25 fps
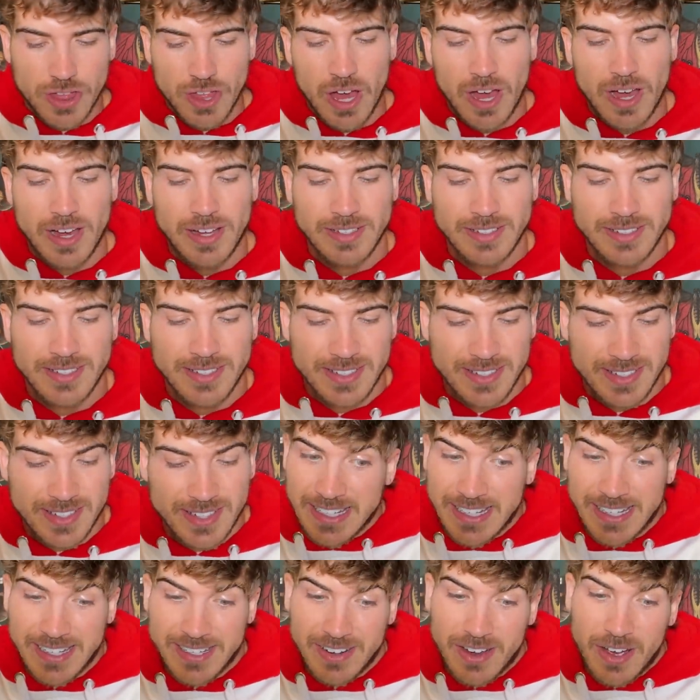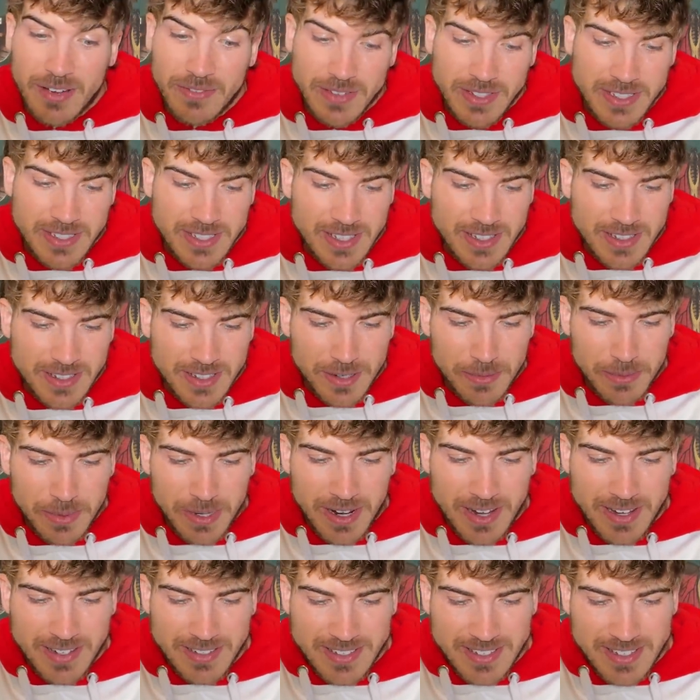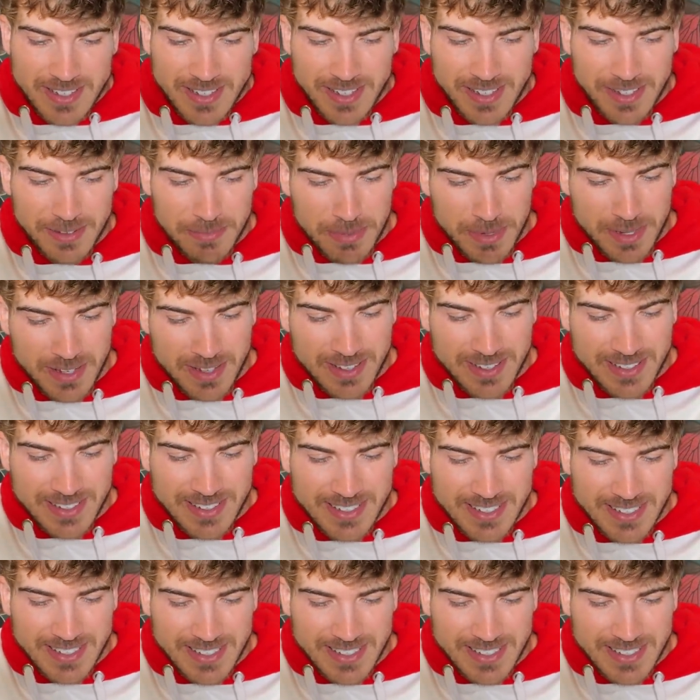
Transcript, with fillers: thoughts. And obviously a little bit of Husky, but let's